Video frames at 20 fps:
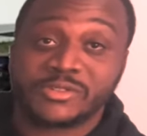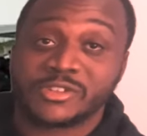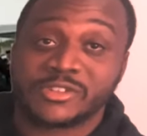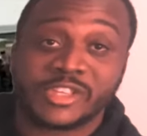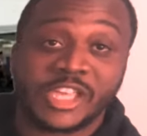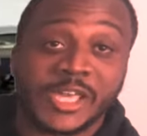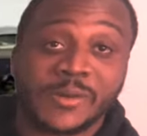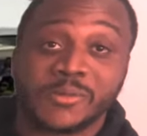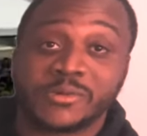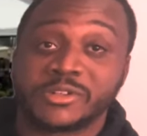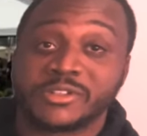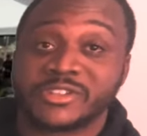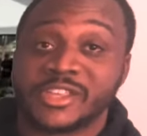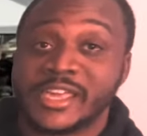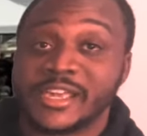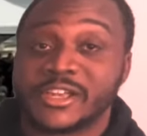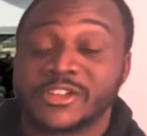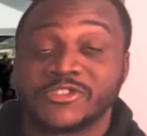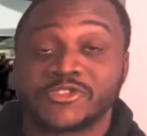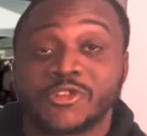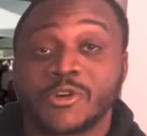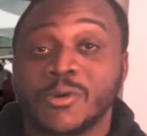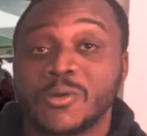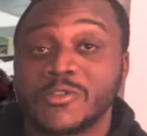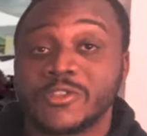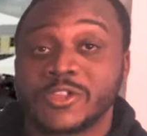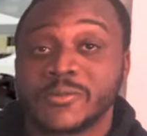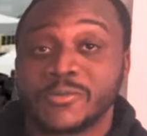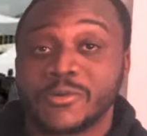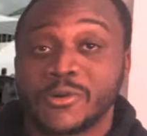just able to take control
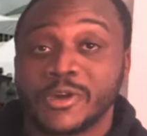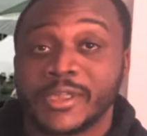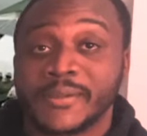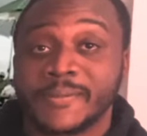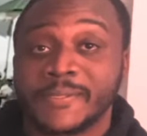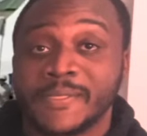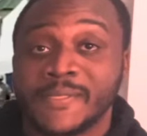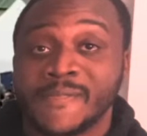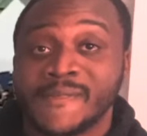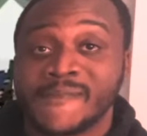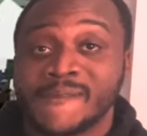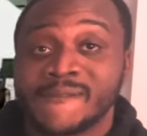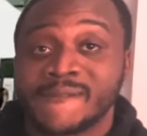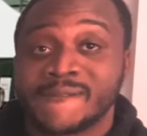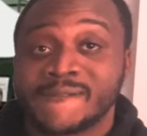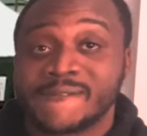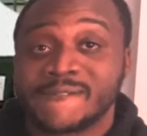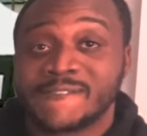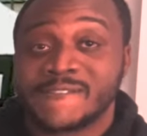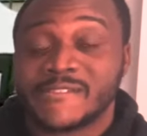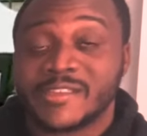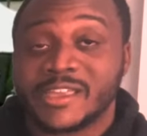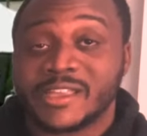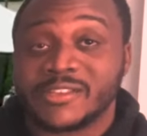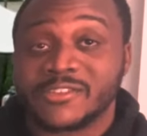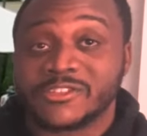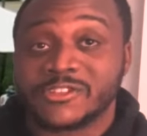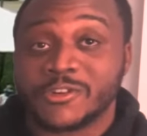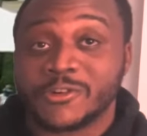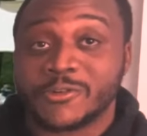of the point.
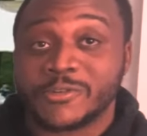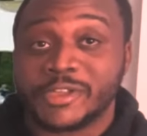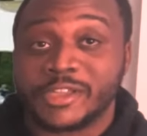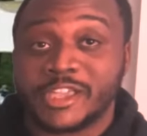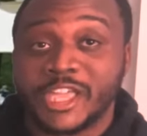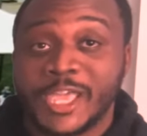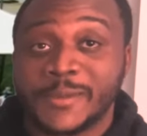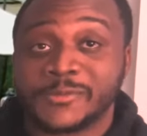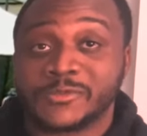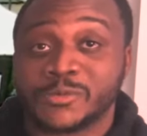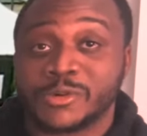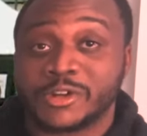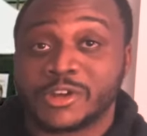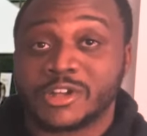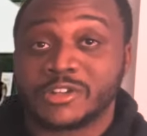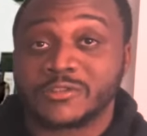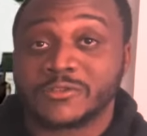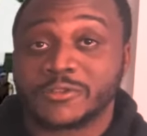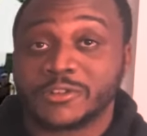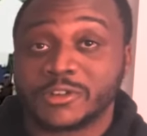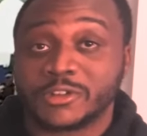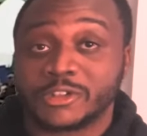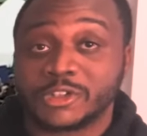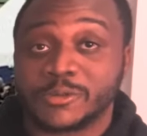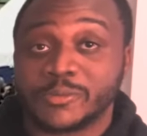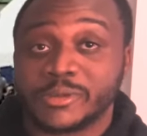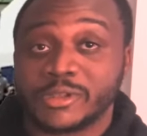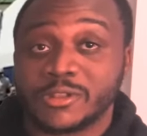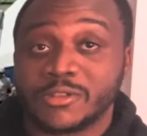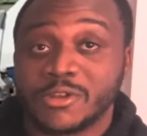And so the games went on for a little
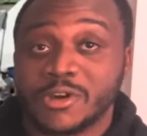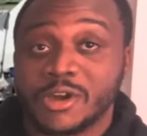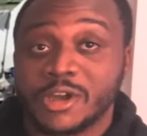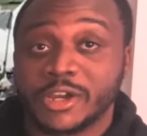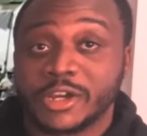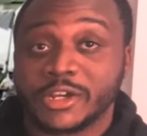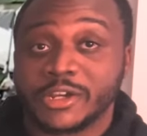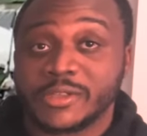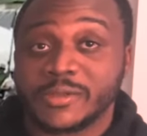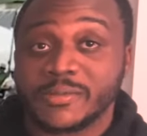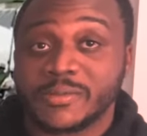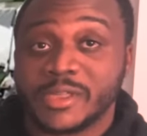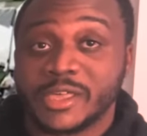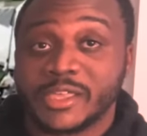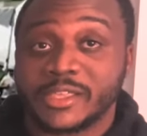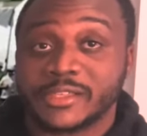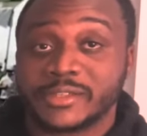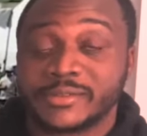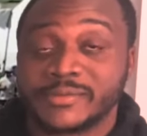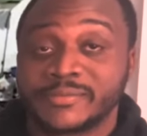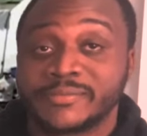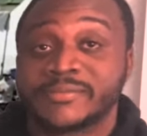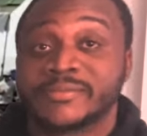bit longer than